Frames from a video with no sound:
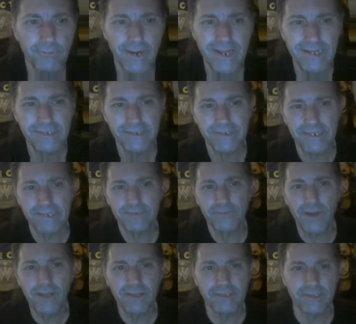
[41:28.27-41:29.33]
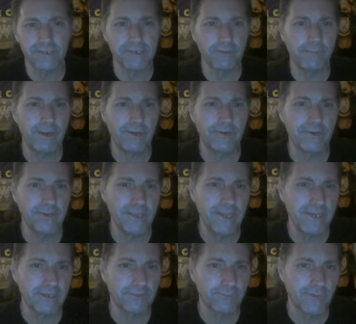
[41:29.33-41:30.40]
Reigns sends Rollins into the barrier
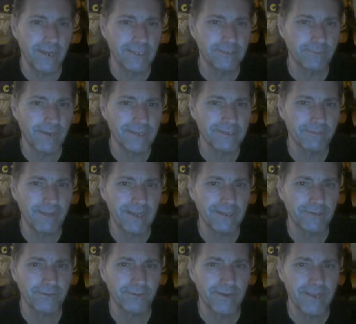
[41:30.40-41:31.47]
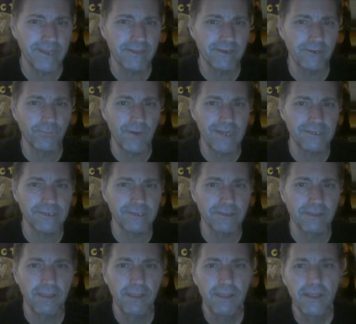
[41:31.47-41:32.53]
again. Reigns brings him back in the ring and awaits
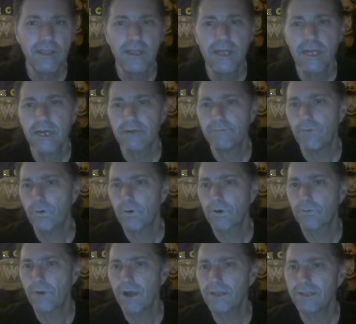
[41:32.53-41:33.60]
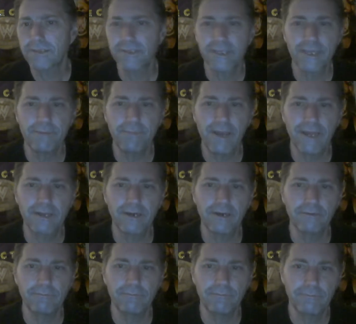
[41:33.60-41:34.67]
for Rollins to get back up.